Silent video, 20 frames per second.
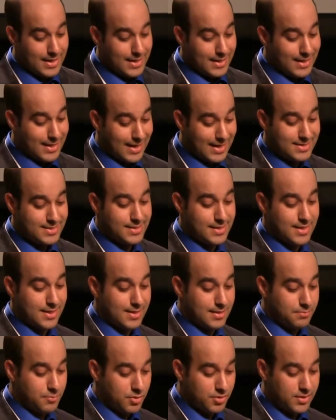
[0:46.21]
Classical
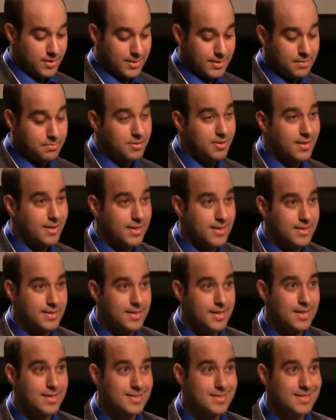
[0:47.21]
and modern liberal
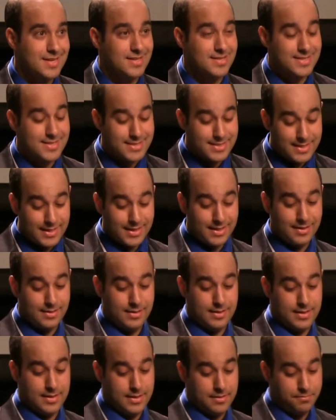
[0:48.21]
ideas are still
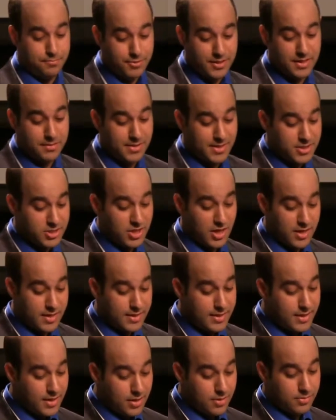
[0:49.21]
pretty much
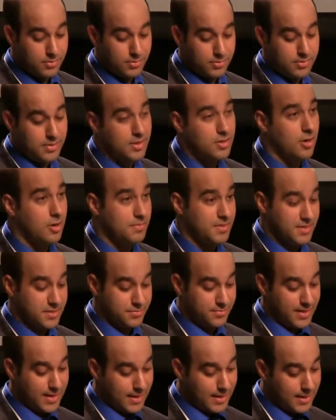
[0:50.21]
unknown to the common
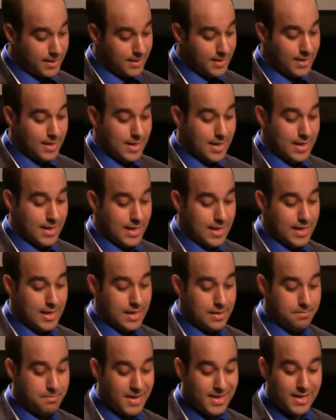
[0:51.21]
Israeli.
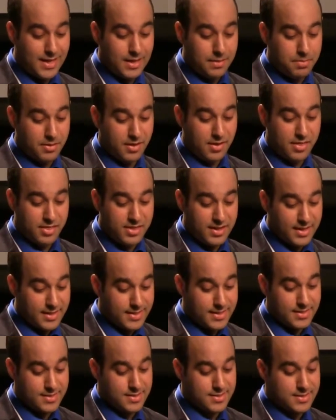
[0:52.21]
Many liberal
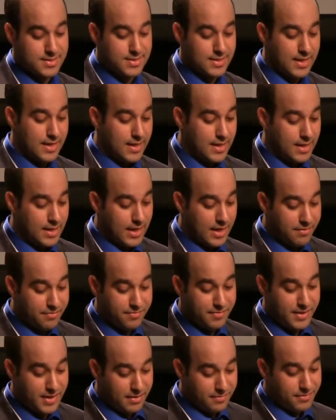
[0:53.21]
thinkers
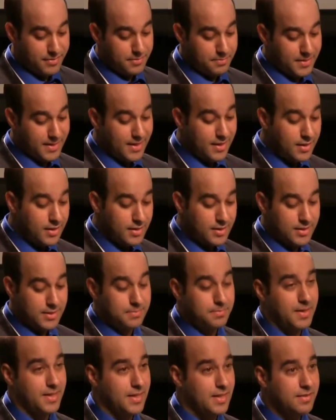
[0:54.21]
have never been
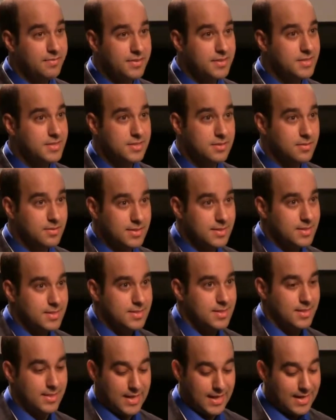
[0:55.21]
heard by even
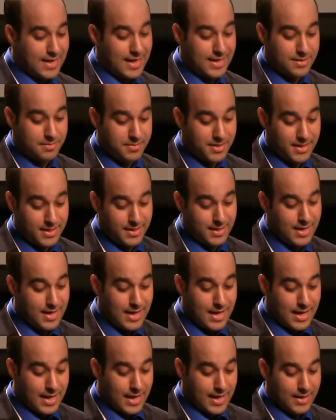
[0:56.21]
students at the academy.
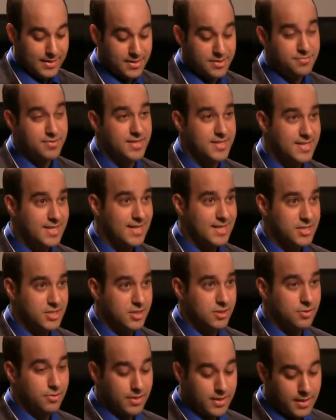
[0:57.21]
The
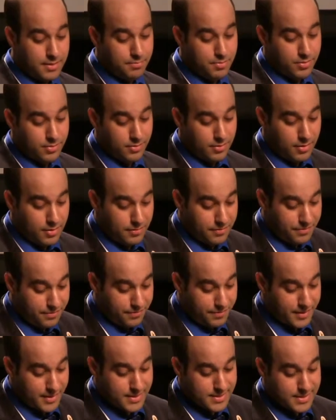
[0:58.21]
translation to Hebrew of
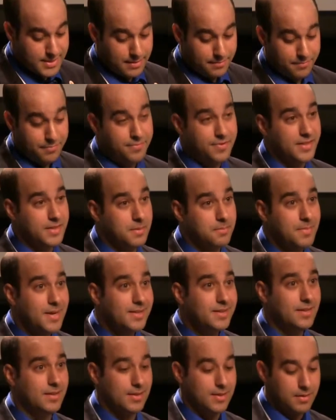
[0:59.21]
some
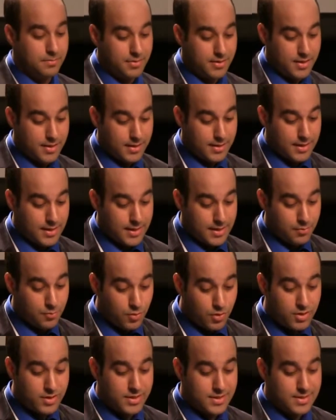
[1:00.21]
fundamental liberal
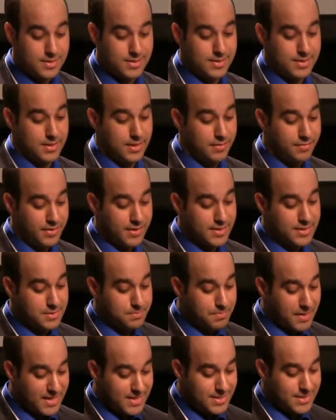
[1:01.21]
works, even
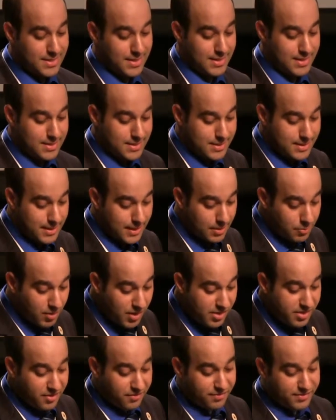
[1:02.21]
as basic as The
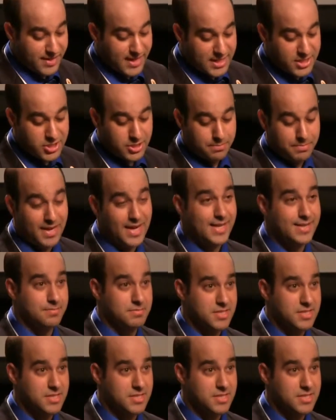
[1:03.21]
Wealth of Nations by Adam